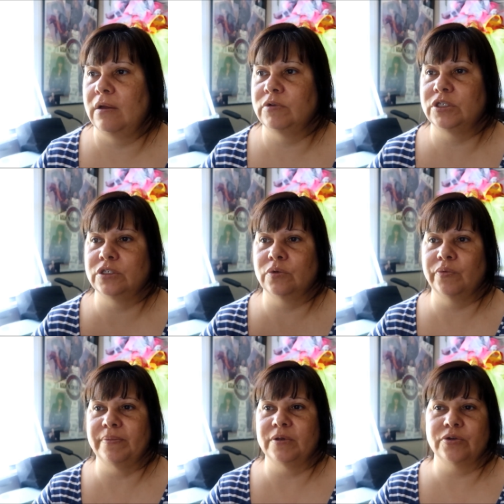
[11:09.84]
Which is a
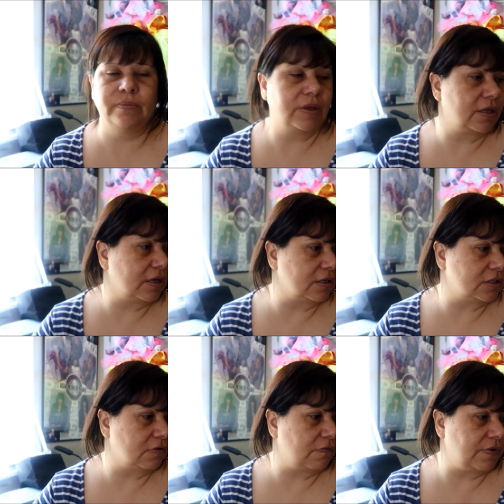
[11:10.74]
ribbon trim. I think
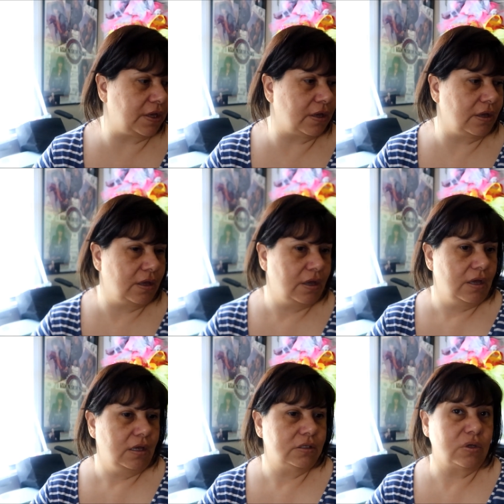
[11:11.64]
it's Sophia.
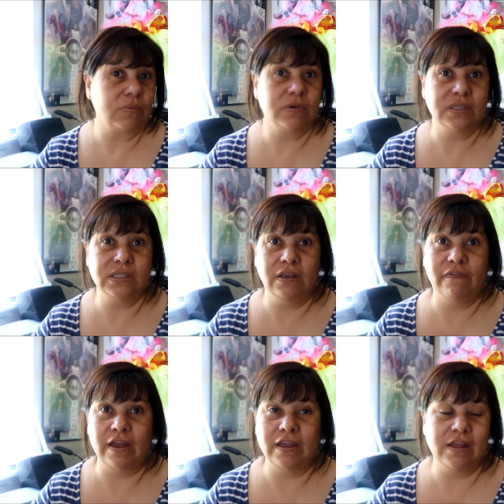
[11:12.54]
So I'm going to see
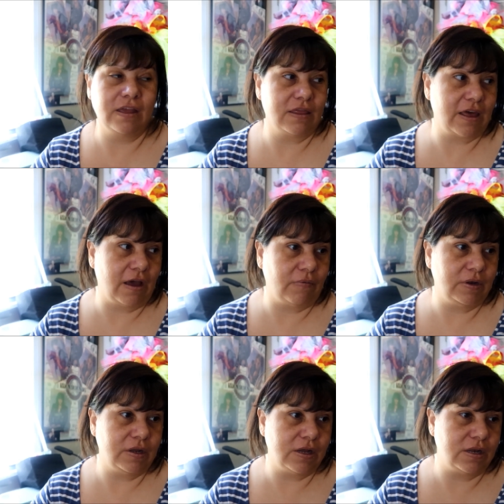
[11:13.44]
if I can get that
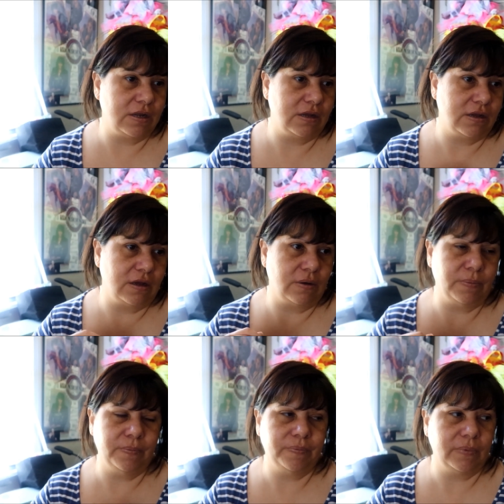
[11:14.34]
one done.
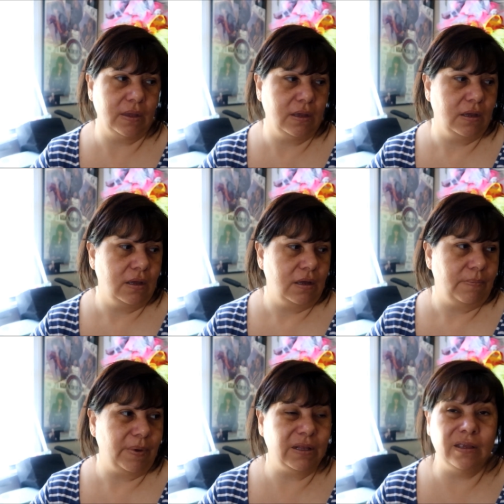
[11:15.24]

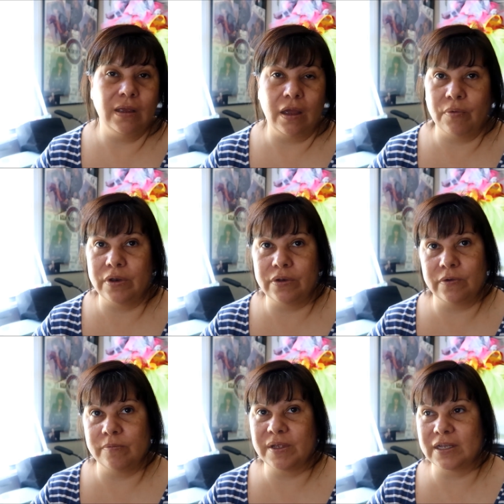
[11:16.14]
Mainly, I want to
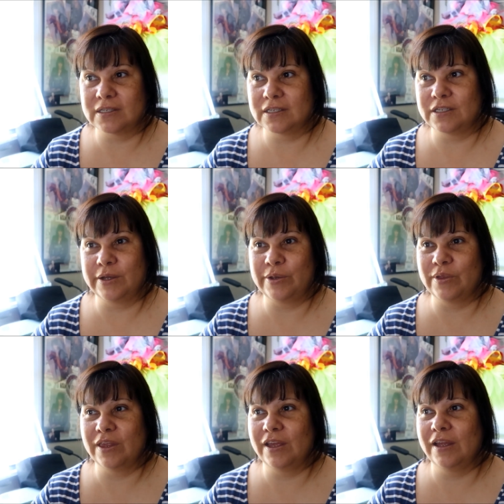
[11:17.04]
do it because it's a
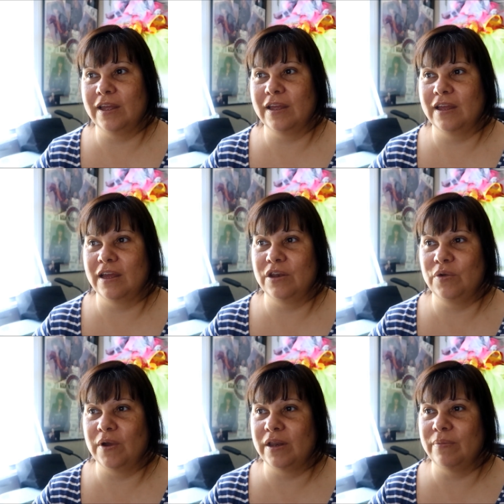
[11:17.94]
new thing, a
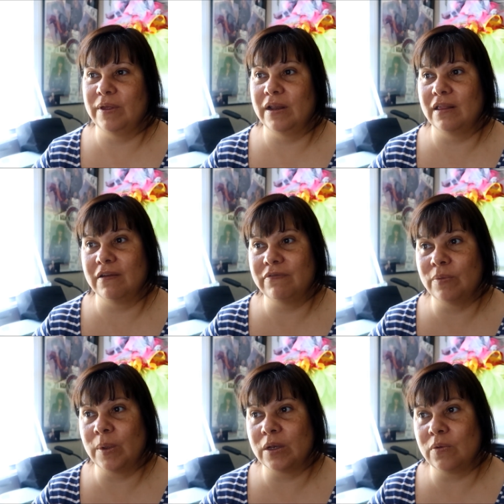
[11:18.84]
new item, and I love
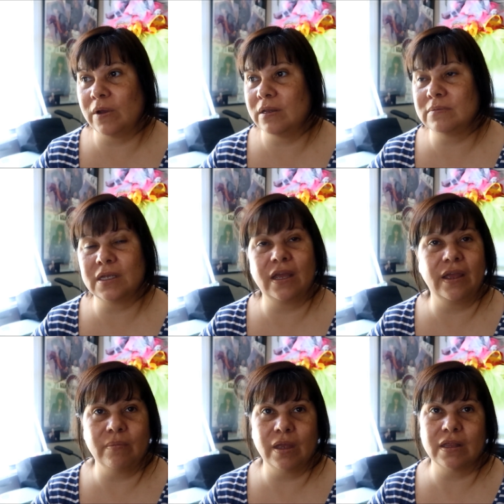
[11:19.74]
to make new items. I
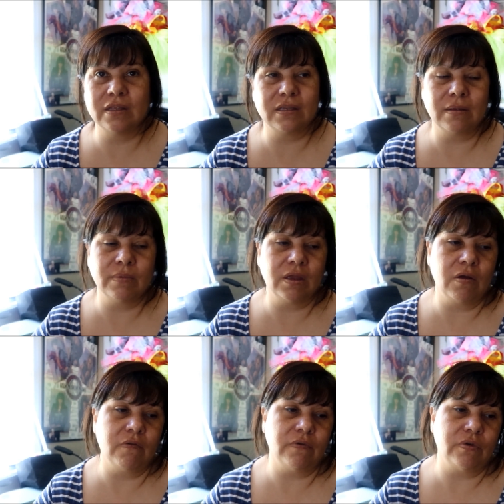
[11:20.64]
hate making the same thing
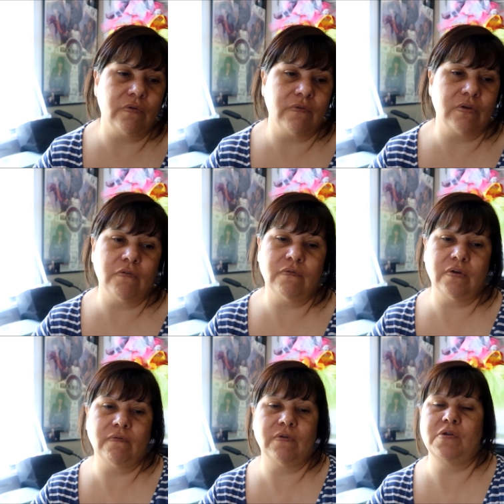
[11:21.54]
over and over and over
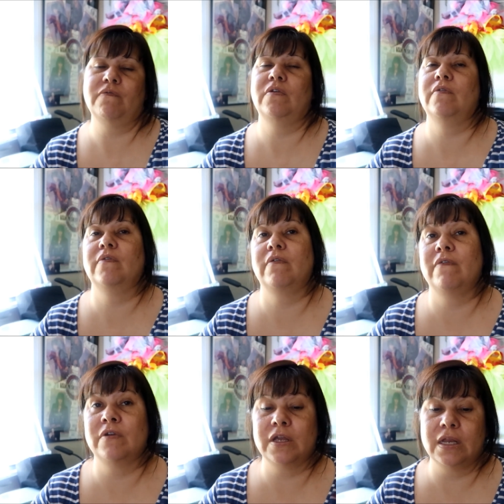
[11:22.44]
and over and over and over and
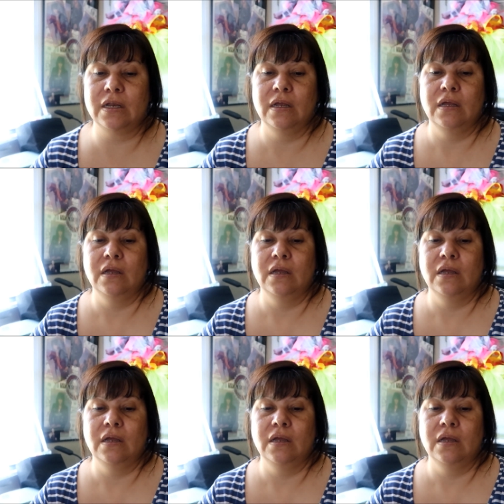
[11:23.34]
over again.